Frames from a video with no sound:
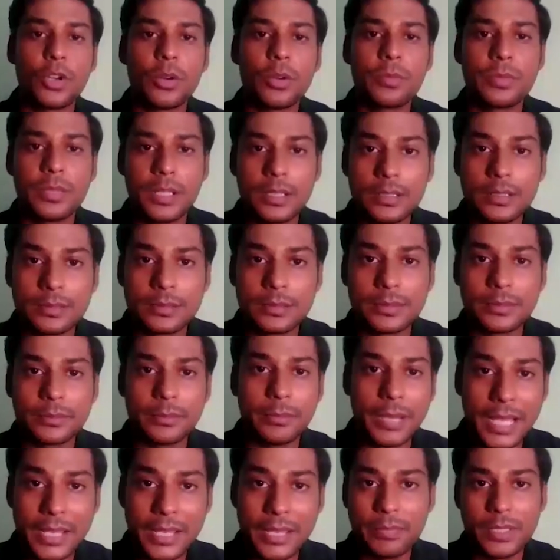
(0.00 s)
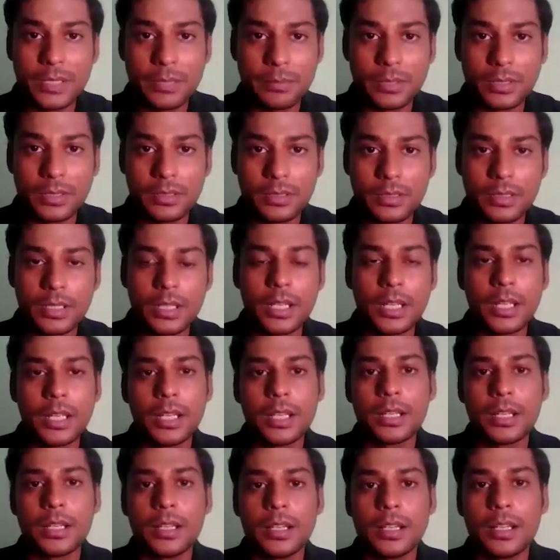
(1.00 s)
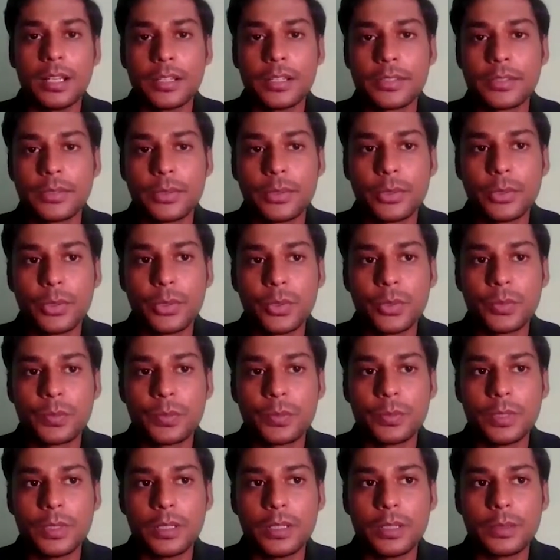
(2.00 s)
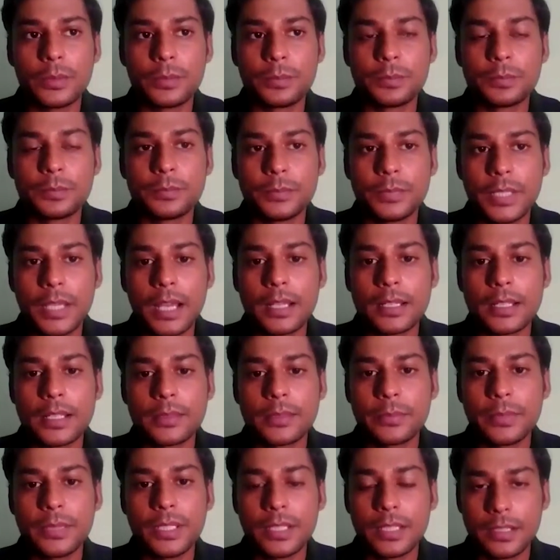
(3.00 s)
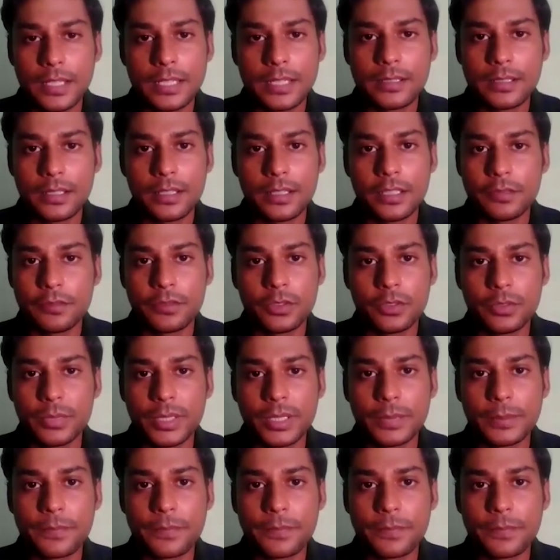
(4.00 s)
the job done by people. That has been a great learning for